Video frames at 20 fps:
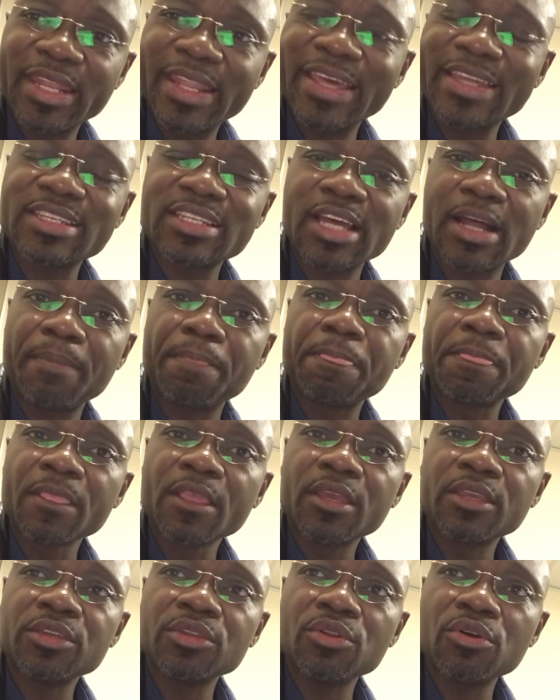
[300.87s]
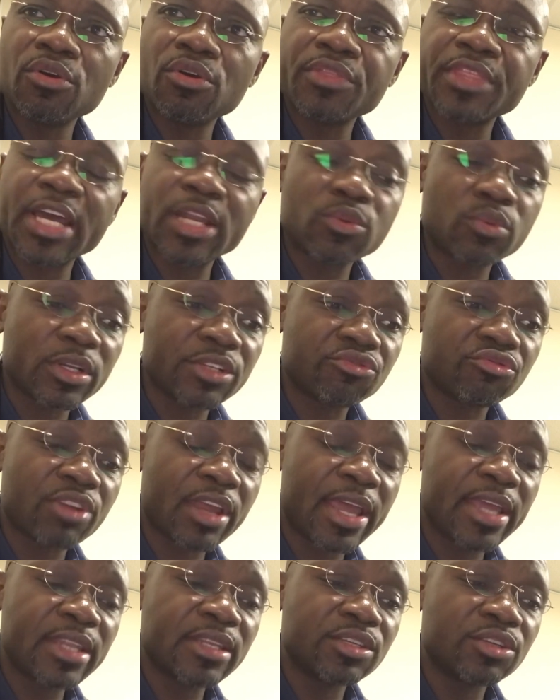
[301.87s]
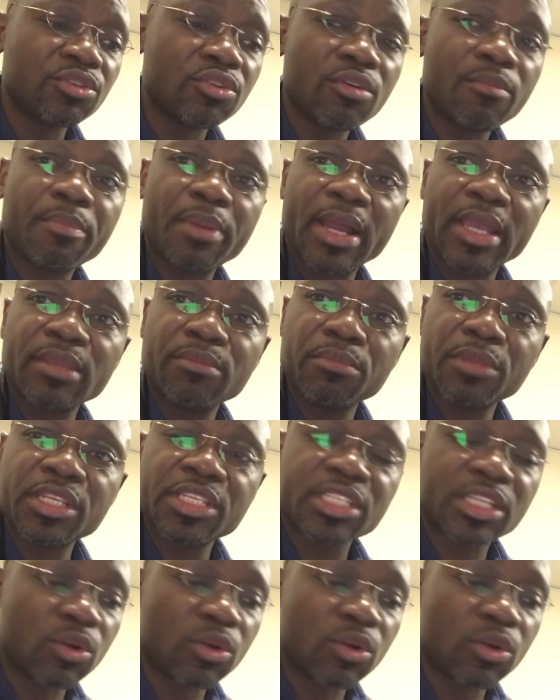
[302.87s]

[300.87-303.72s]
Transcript: letter that was read, by Minister